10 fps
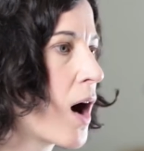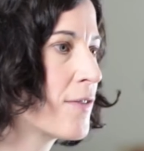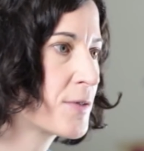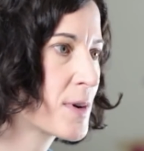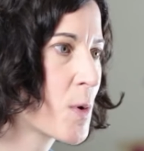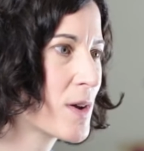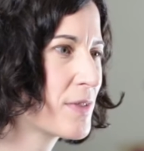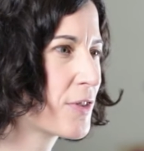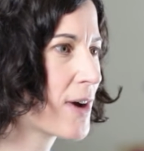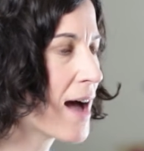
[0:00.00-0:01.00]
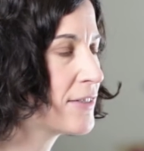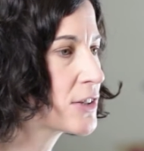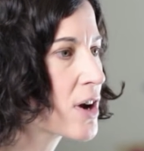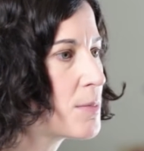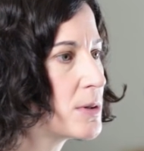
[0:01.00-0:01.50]
often report that they're having
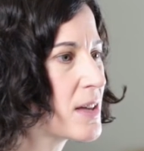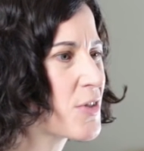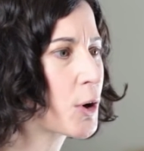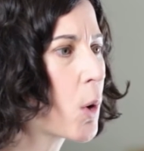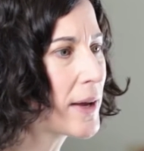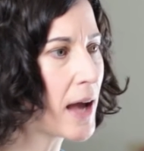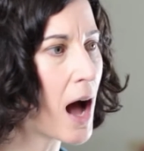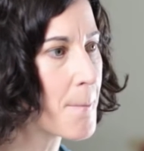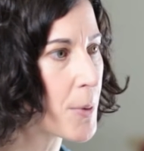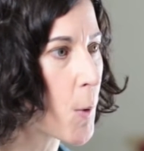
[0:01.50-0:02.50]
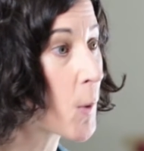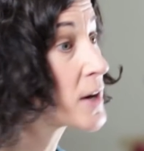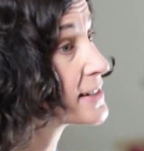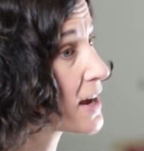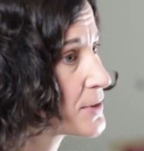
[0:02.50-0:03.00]
trouble either going up or
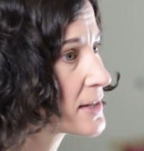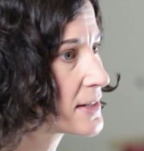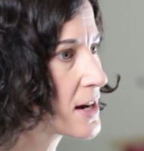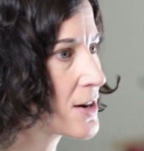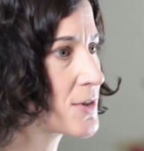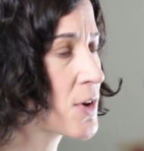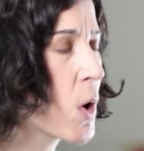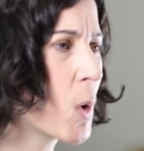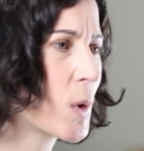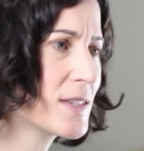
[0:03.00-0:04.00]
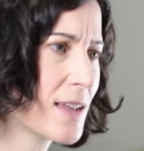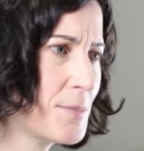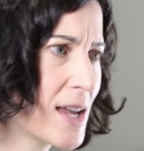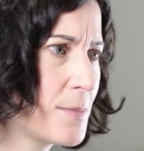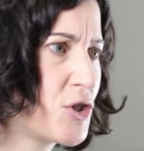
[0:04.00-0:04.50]
downstairs, or
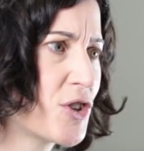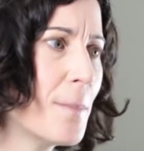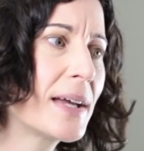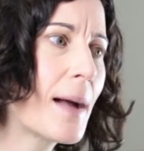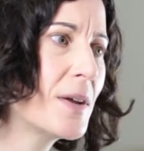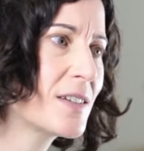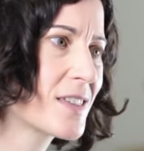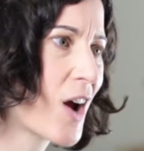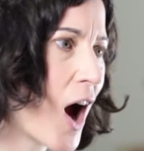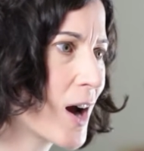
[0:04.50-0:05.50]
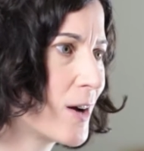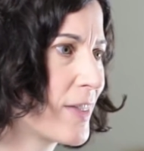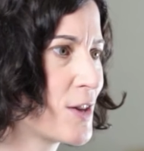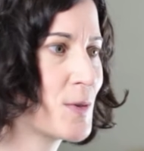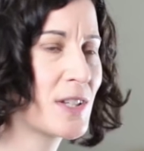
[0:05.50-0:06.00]
sometimes jumping up into the car.
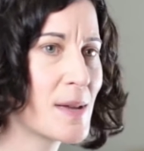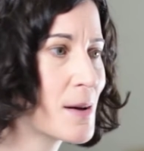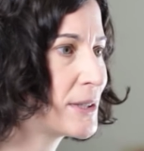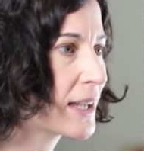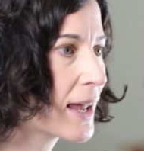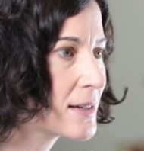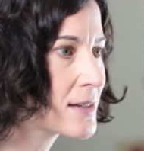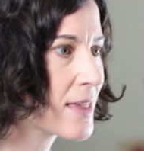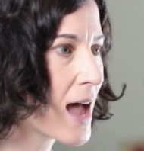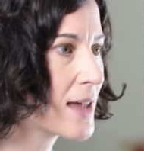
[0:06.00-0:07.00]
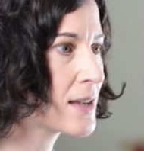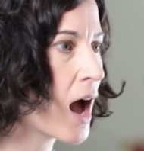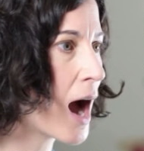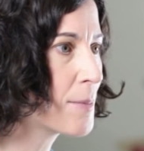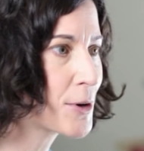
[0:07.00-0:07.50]
They used to be able to get into that
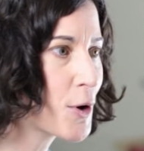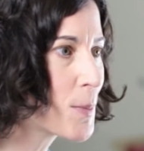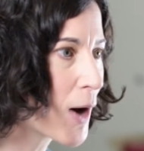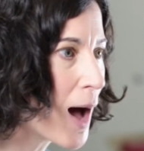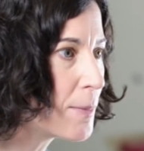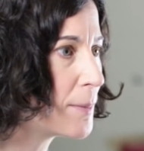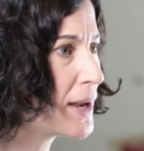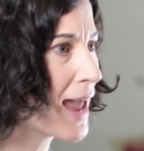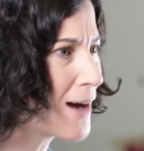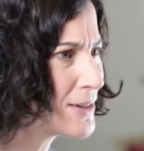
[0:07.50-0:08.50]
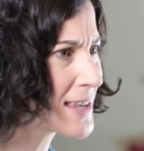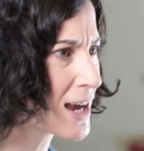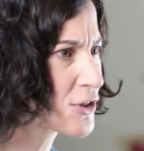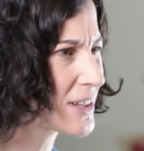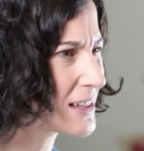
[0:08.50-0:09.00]
Hummer no problem, and now it's
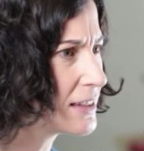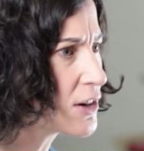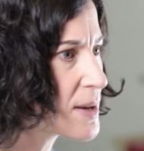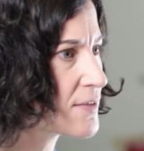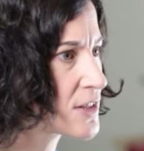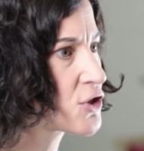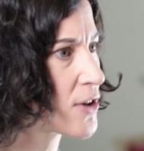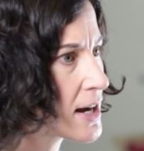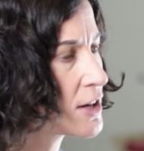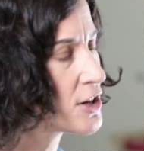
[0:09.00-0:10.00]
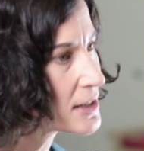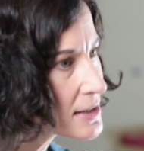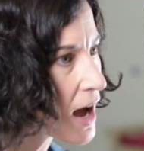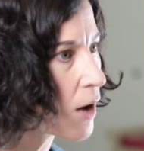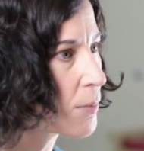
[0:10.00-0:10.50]
actually a little bit of a strain and you need
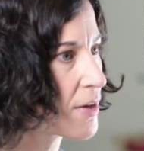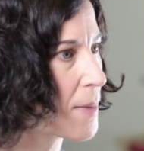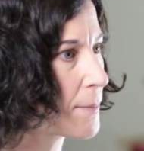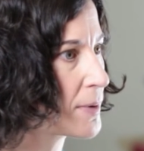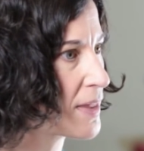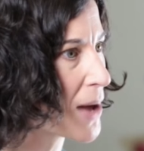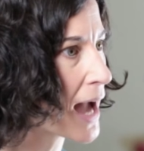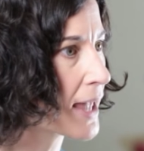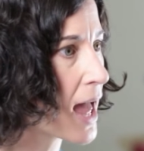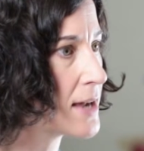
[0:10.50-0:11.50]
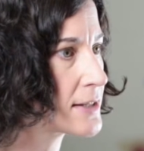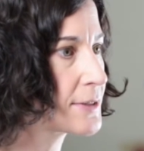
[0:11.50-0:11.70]
to help them up in the back end.